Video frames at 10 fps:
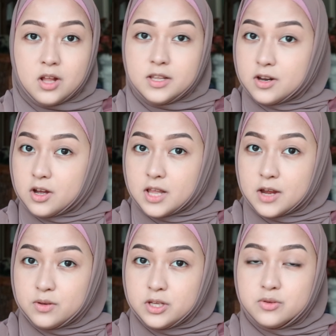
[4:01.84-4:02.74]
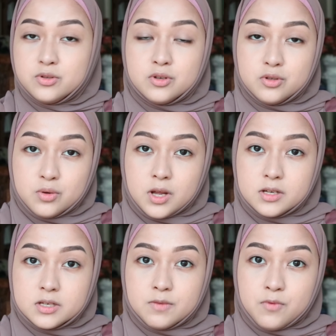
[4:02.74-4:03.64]
All in all, I only used two
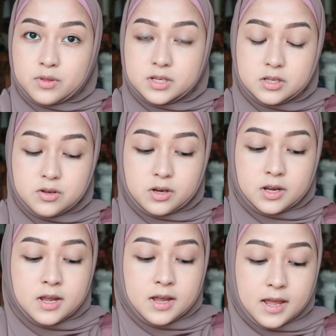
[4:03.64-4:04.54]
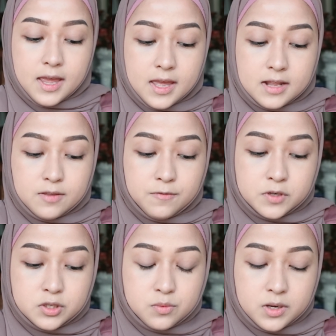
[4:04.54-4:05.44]
colors for this look, and the
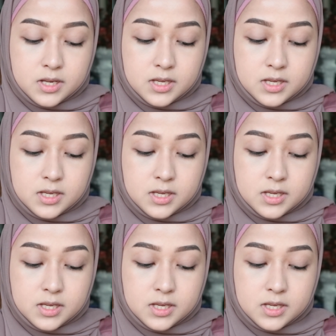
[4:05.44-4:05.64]
first one